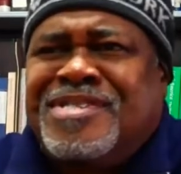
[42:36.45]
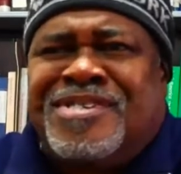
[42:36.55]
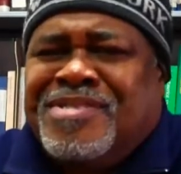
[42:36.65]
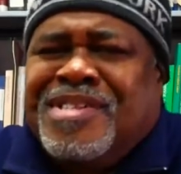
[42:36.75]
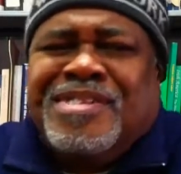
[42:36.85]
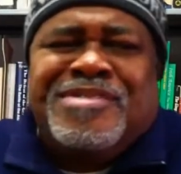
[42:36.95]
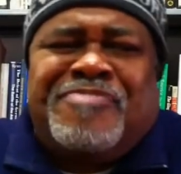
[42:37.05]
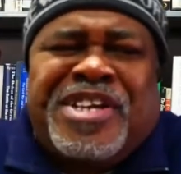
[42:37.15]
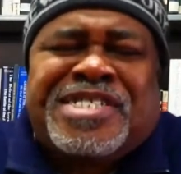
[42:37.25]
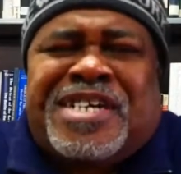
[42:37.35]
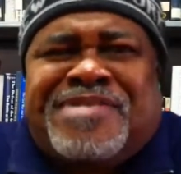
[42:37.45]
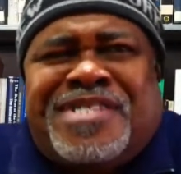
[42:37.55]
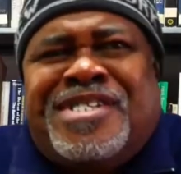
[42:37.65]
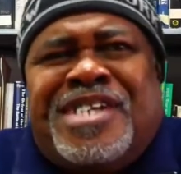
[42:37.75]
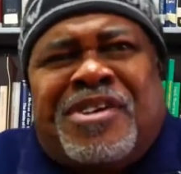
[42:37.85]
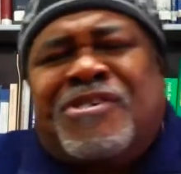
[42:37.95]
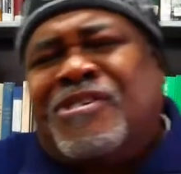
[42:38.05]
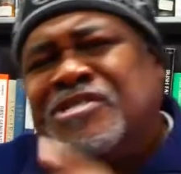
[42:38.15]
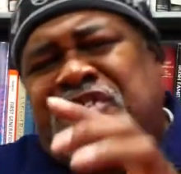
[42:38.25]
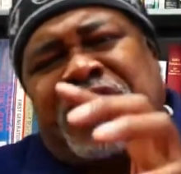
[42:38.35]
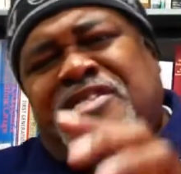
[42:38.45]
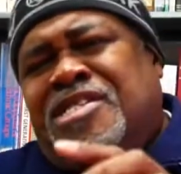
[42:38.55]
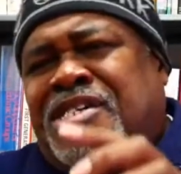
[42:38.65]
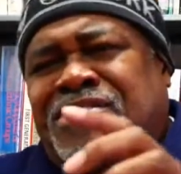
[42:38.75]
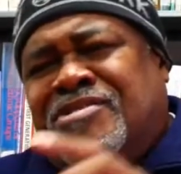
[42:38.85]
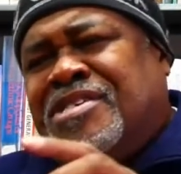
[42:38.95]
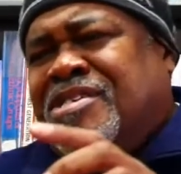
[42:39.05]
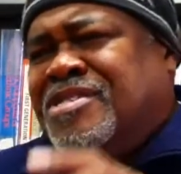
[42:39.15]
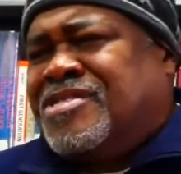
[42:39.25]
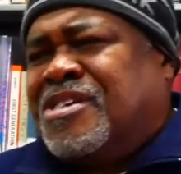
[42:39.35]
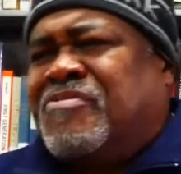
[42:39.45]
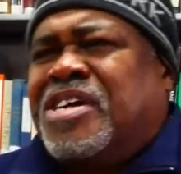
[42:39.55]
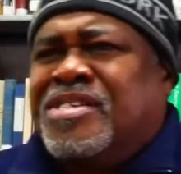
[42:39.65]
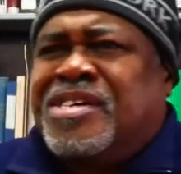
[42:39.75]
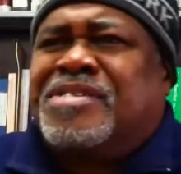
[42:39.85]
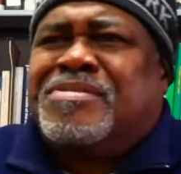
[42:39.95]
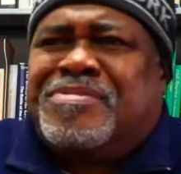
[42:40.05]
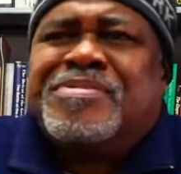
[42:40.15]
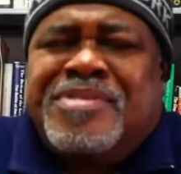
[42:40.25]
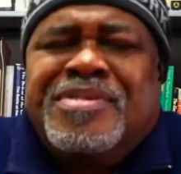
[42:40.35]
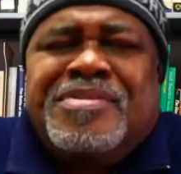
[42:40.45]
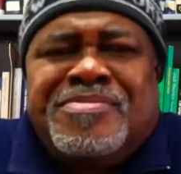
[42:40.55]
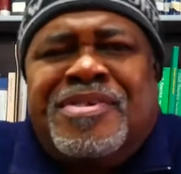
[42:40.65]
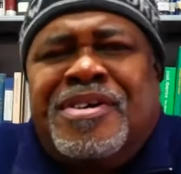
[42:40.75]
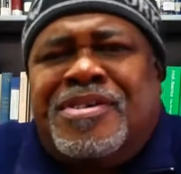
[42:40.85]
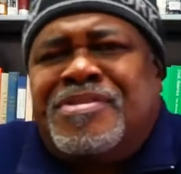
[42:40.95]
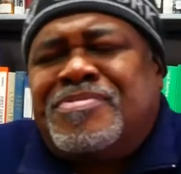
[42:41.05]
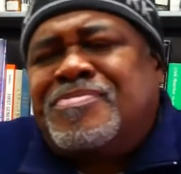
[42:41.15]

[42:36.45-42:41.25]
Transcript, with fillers: You yeah, know, yeah, yeah, plenty yeah. times I did that or, or change letters on it and stuff like that. Sure. Right.